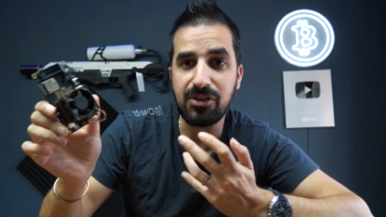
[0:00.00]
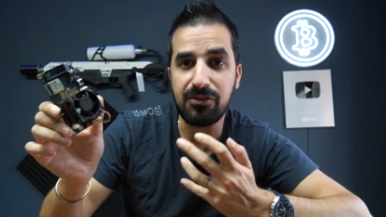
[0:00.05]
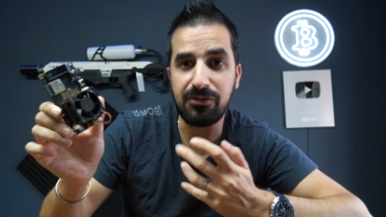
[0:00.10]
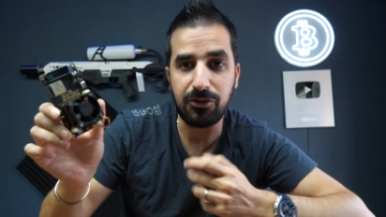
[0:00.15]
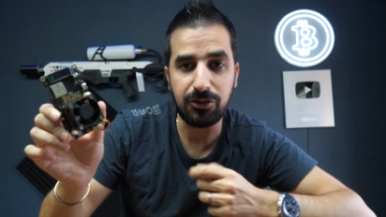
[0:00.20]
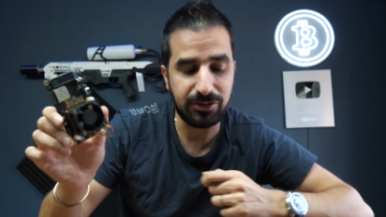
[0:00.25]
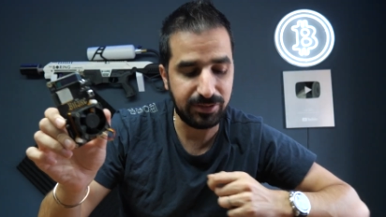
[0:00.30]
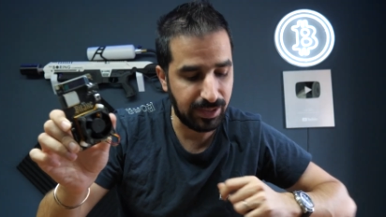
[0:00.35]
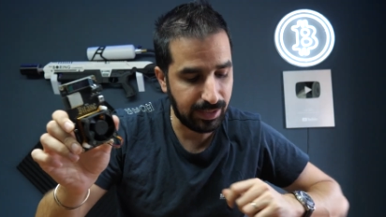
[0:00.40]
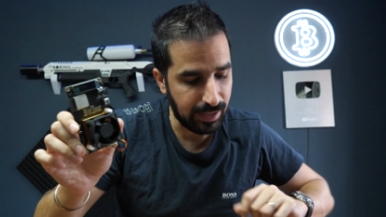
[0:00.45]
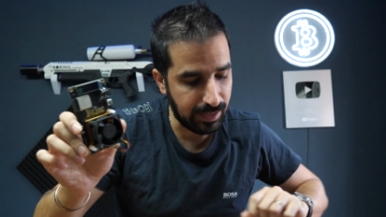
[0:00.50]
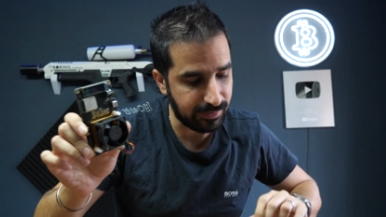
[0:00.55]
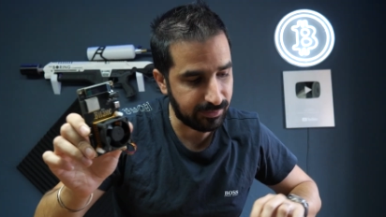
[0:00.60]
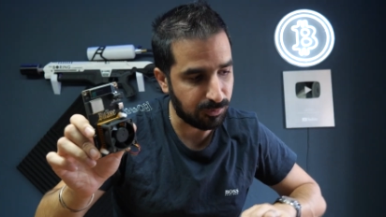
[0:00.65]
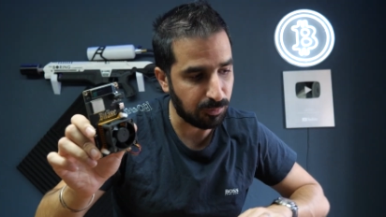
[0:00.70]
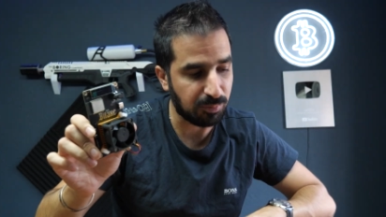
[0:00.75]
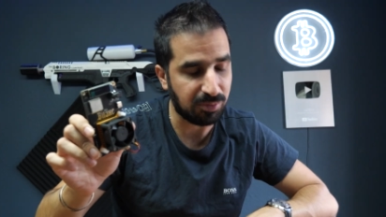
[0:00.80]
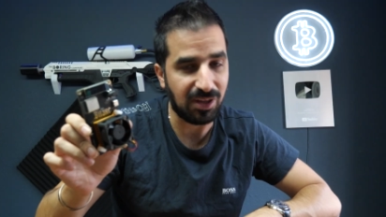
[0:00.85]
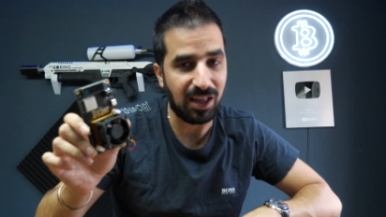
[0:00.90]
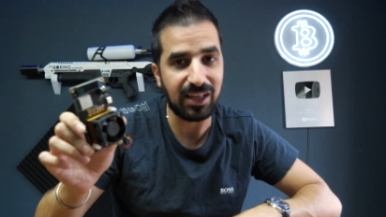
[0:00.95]
The first thing is
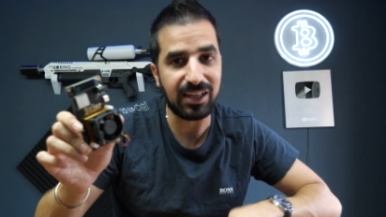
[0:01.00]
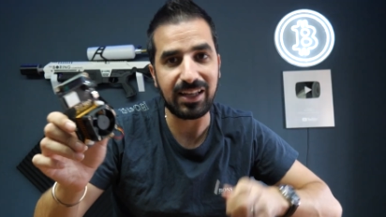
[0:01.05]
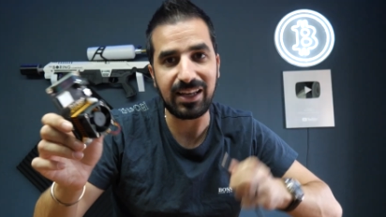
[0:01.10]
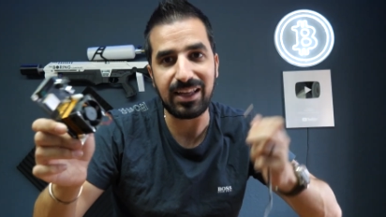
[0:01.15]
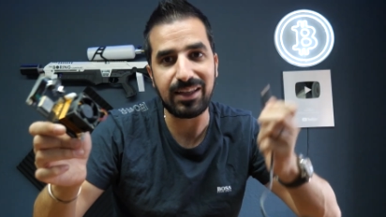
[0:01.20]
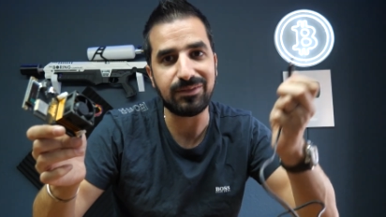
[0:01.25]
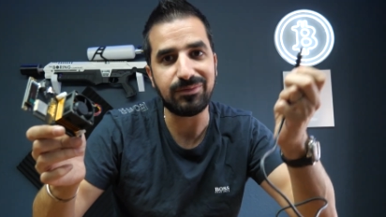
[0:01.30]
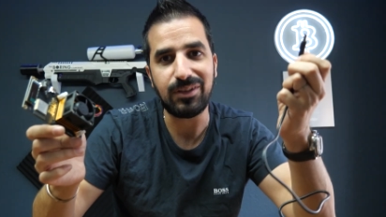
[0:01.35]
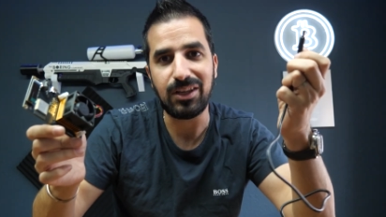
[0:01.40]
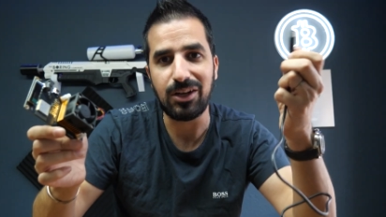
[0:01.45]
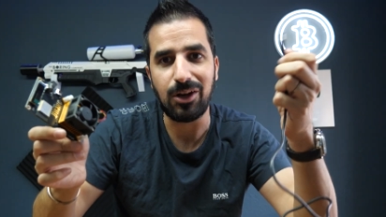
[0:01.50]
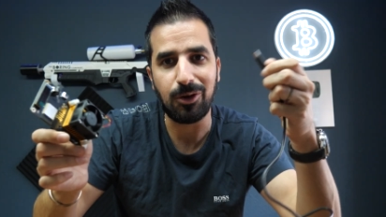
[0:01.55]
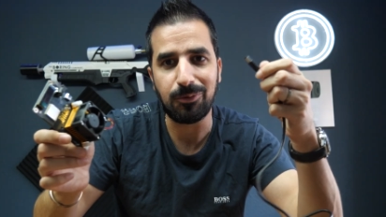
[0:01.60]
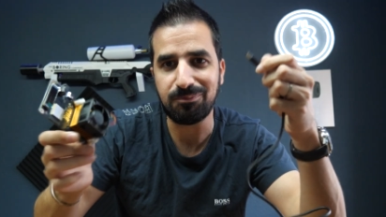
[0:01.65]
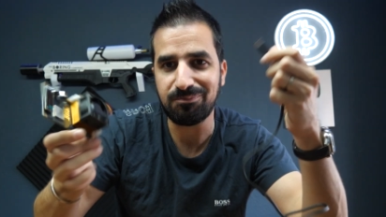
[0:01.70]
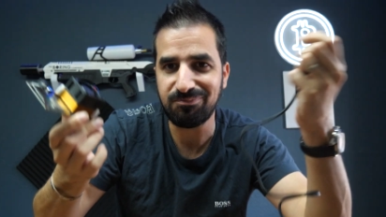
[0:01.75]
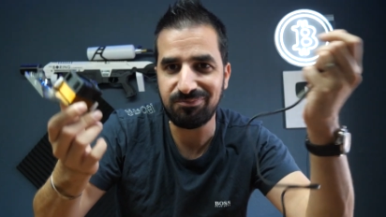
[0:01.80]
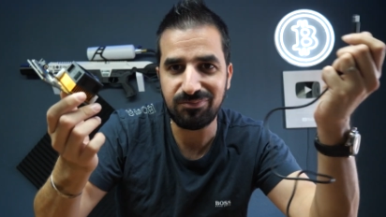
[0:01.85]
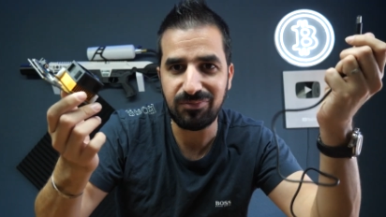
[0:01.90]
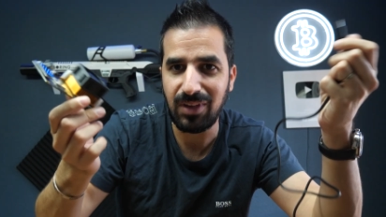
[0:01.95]
to plug it in. You
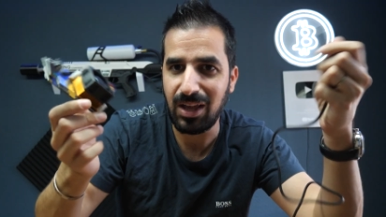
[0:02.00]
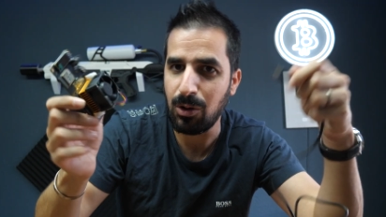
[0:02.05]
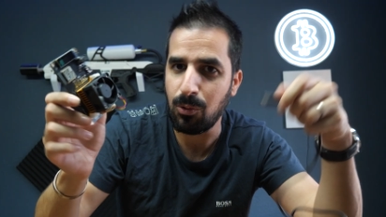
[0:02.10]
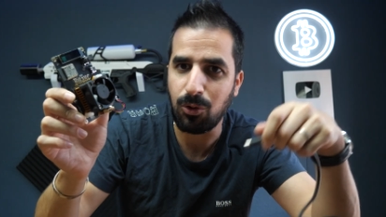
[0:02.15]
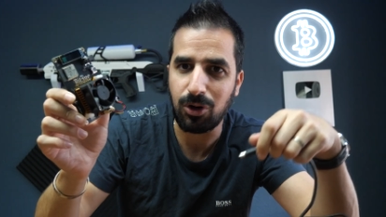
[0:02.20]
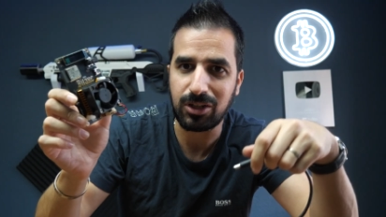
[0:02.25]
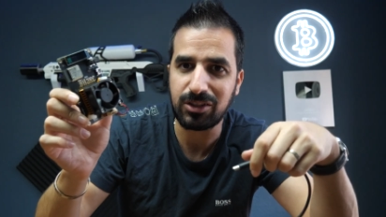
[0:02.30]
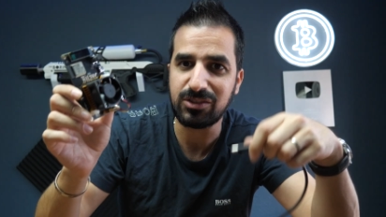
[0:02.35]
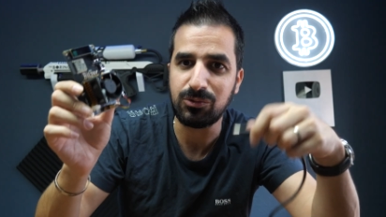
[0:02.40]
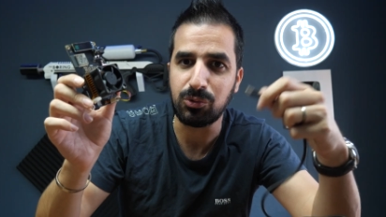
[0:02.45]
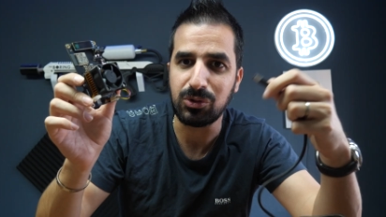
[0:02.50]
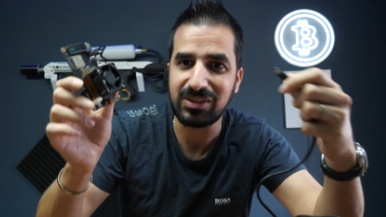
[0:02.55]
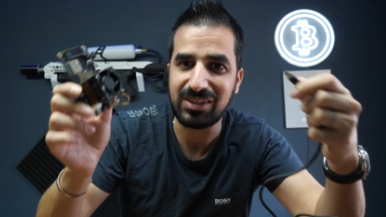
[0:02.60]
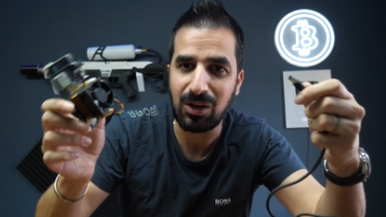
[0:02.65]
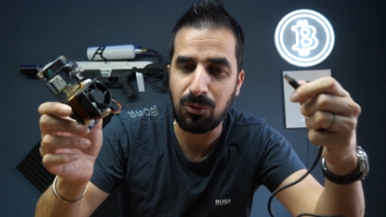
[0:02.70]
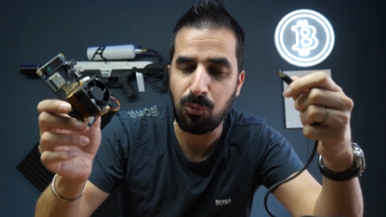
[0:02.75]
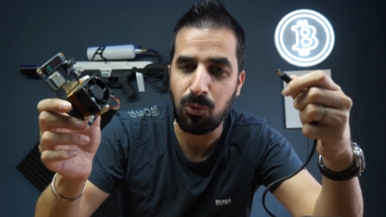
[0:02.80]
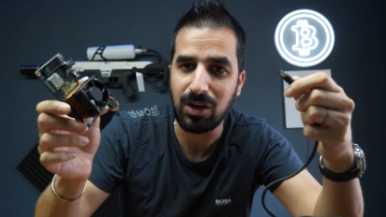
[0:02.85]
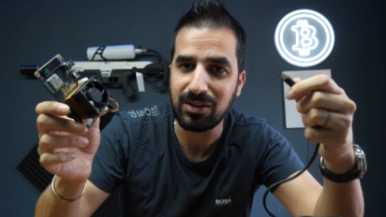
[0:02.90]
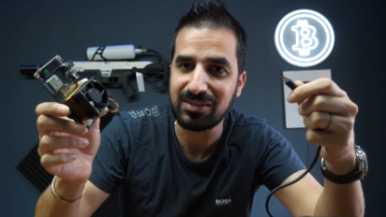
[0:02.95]
know, it works with
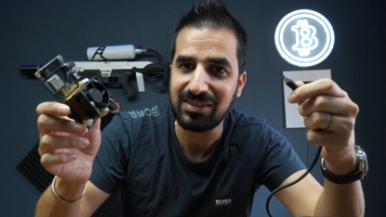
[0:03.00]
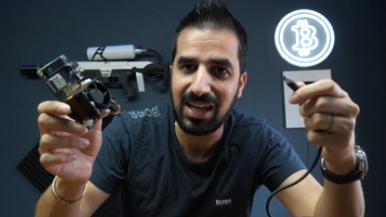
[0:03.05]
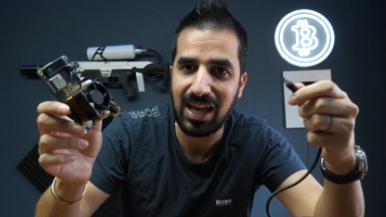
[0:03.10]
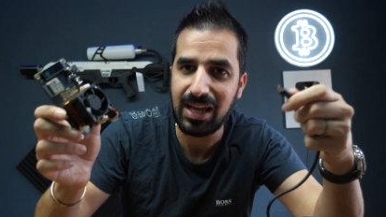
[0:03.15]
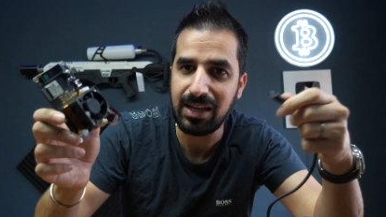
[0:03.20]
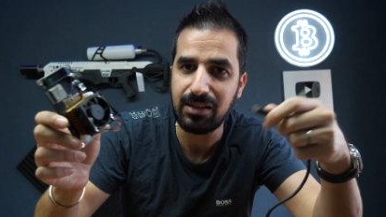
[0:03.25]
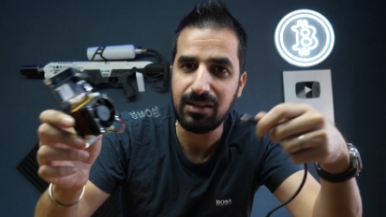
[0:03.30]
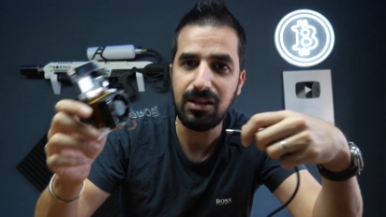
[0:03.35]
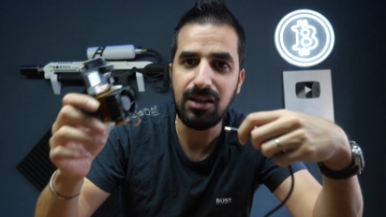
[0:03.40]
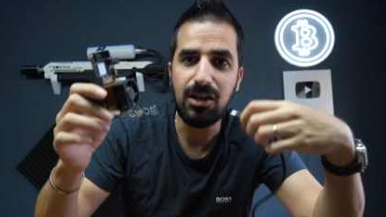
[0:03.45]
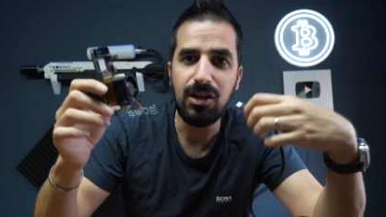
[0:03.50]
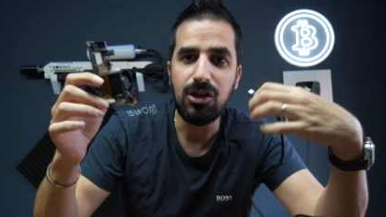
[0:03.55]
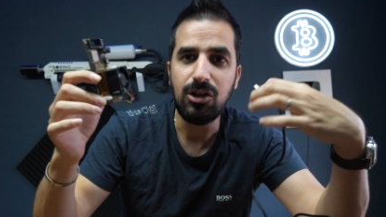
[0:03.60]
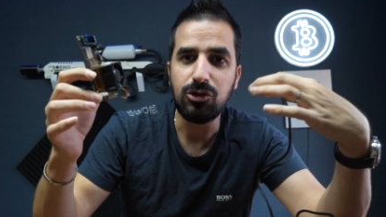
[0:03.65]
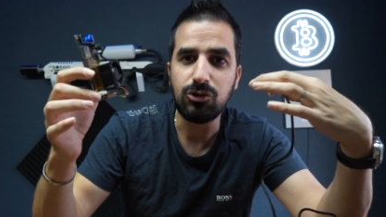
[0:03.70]
110,